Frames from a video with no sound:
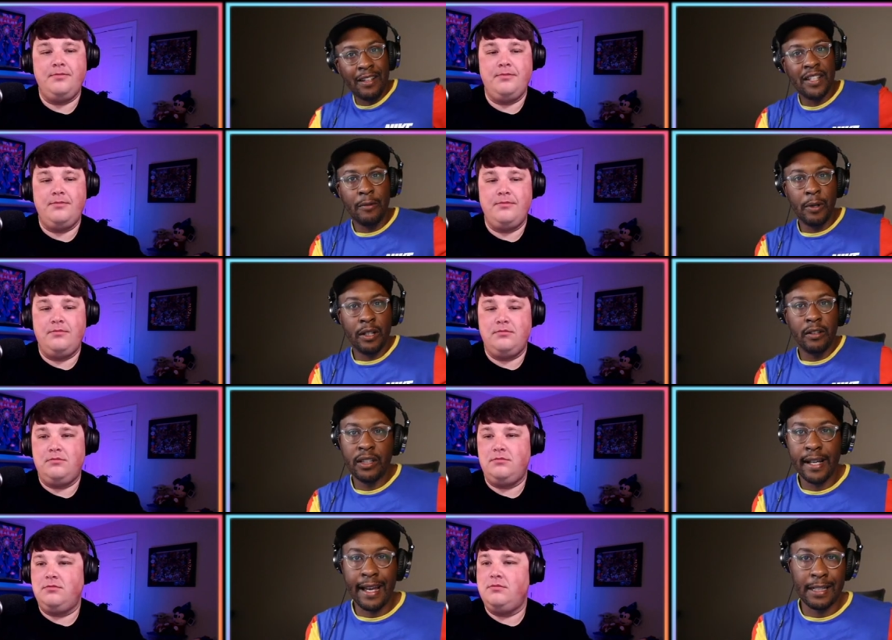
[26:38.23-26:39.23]
Speaker 1: to see what it looks
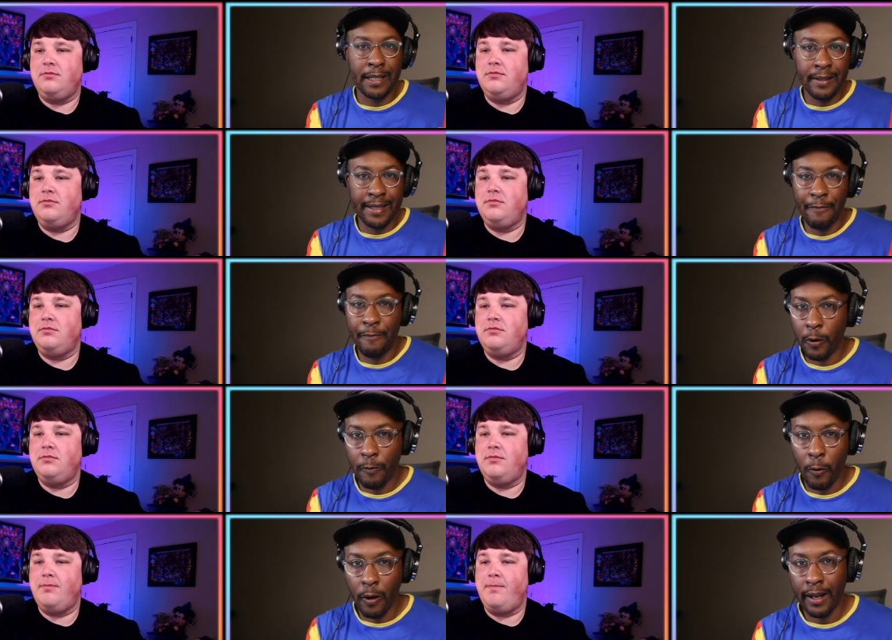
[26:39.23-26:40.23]
like, especially at that four oh
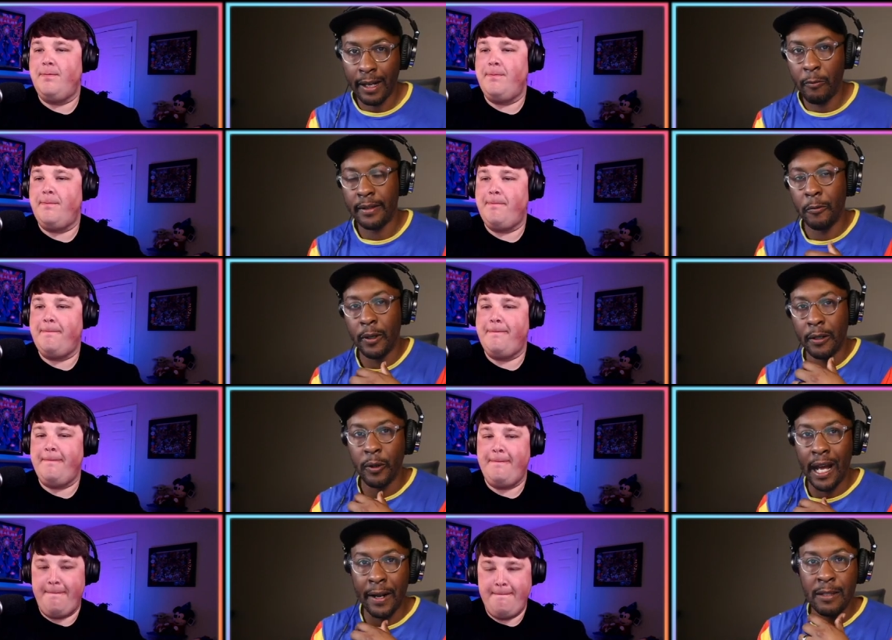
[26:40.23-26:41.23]
four. Like what what what
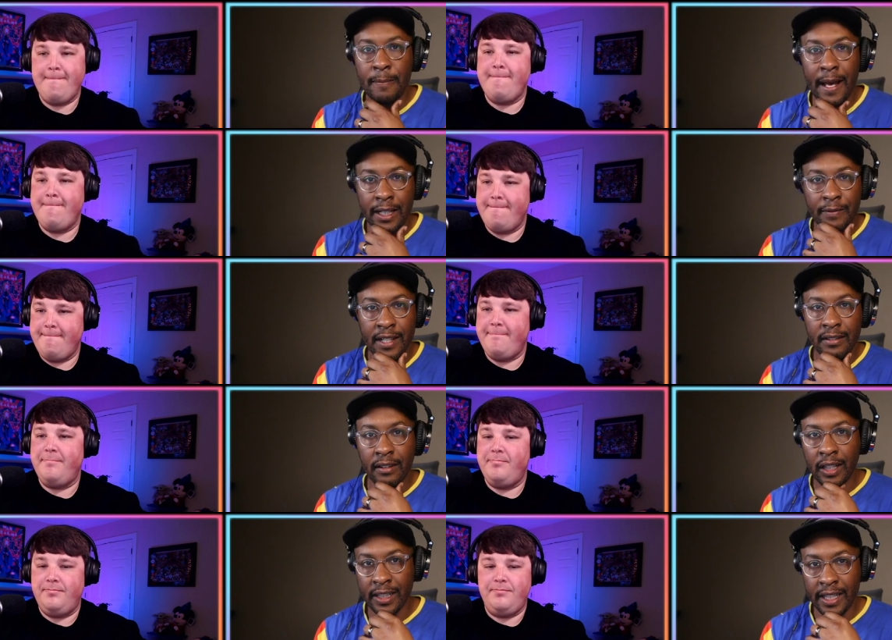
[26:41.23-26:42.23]
I would expect if I
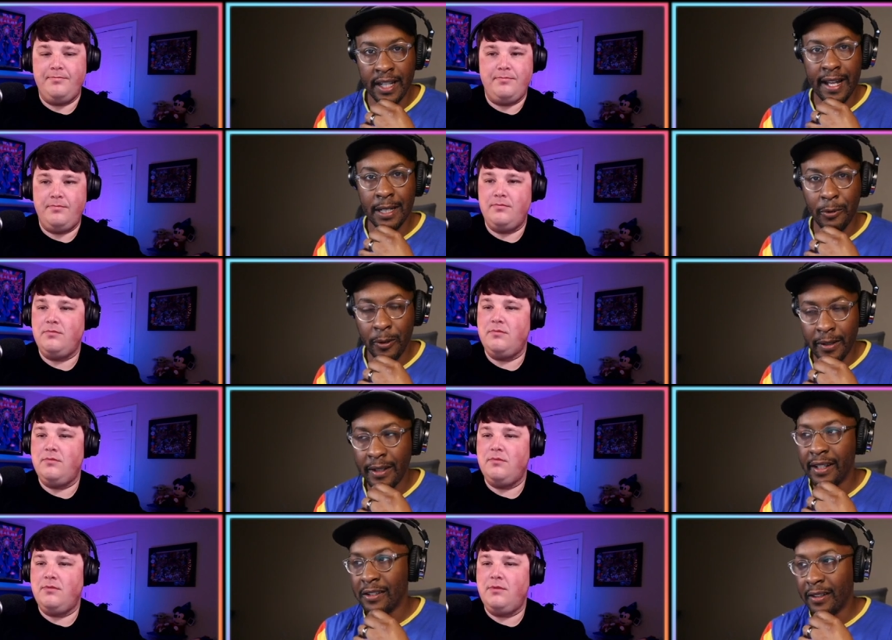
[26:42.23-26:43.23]
logged into the dashboard
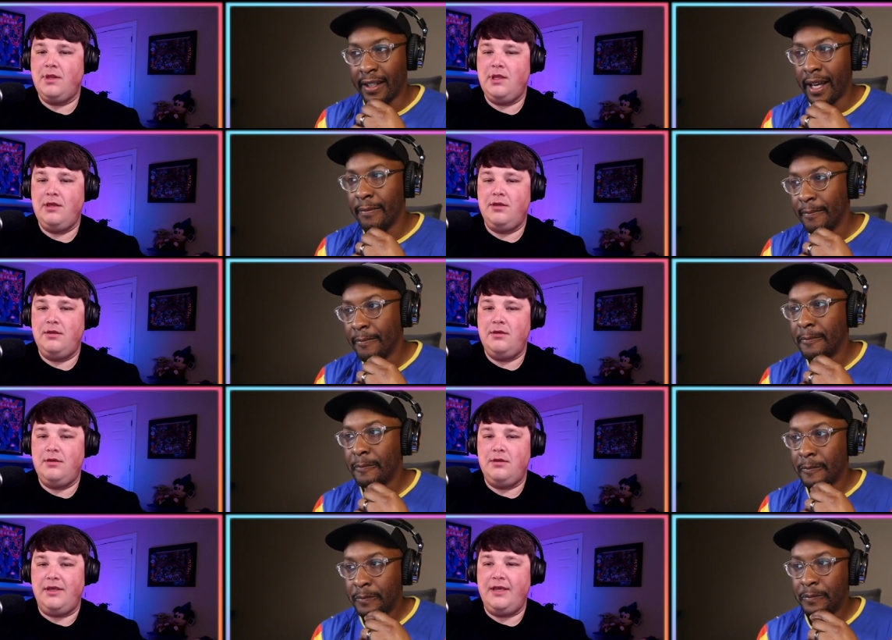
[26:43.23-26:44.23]
and saw that.
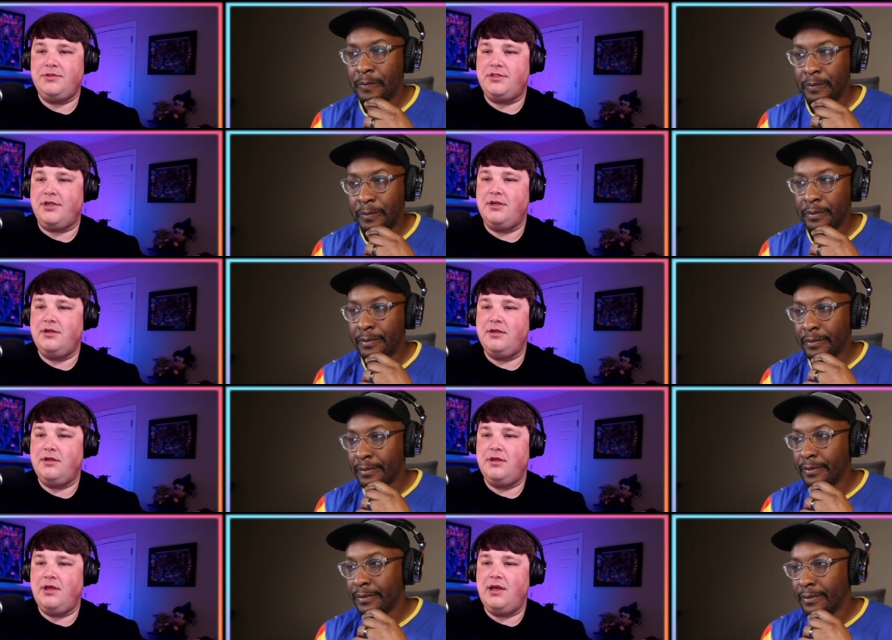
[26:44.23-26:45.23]
Speaker 2: Yep, sure.
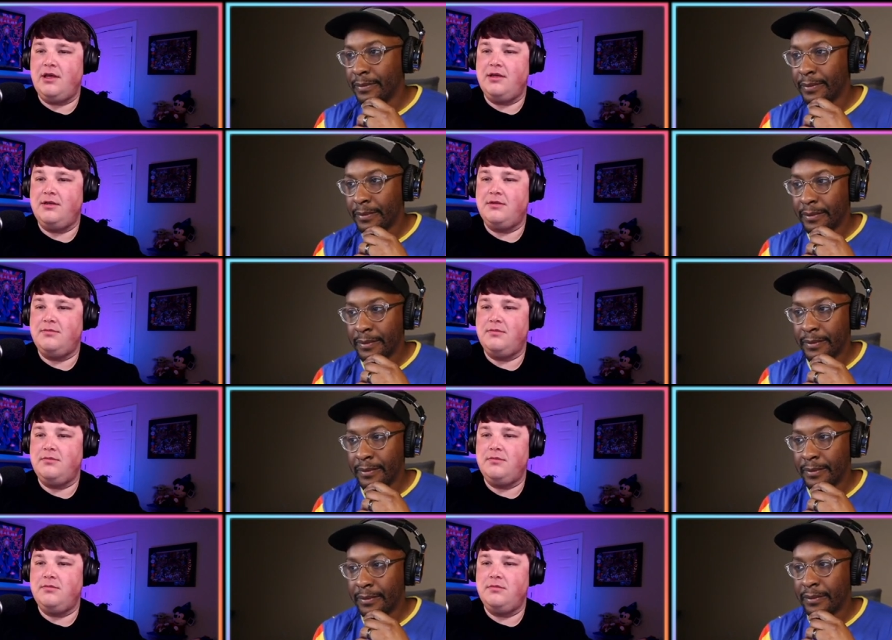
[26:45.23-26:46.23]
Um,